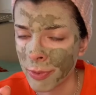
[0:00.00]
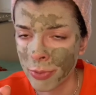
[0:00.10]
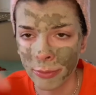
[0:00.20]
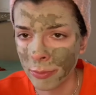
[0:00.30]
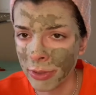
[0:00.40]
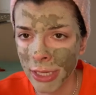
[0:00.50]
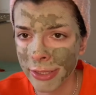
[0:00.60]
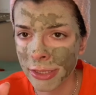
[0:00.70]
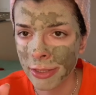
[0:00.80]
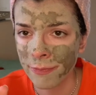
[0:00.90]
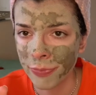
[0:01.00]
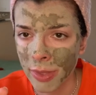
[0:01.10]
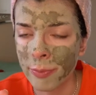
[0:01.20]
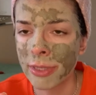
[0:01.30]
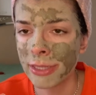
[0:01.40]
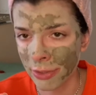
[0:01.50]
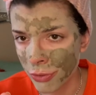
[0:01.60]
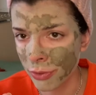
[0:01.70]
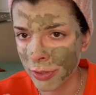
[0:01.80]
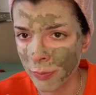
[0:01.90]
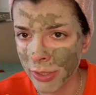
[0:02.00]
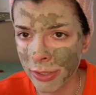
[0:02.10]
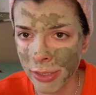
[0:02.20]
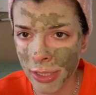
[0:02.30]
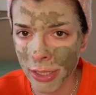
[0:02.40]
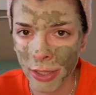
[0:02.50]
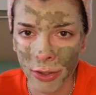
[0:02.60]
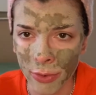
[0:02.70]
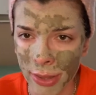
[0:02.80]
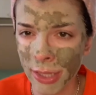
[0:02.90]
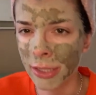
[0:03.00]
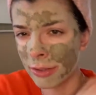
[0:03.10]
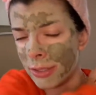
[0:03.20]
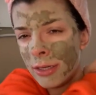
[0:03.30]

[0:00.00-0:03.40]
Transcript: and probably has the potential to be CEO. I think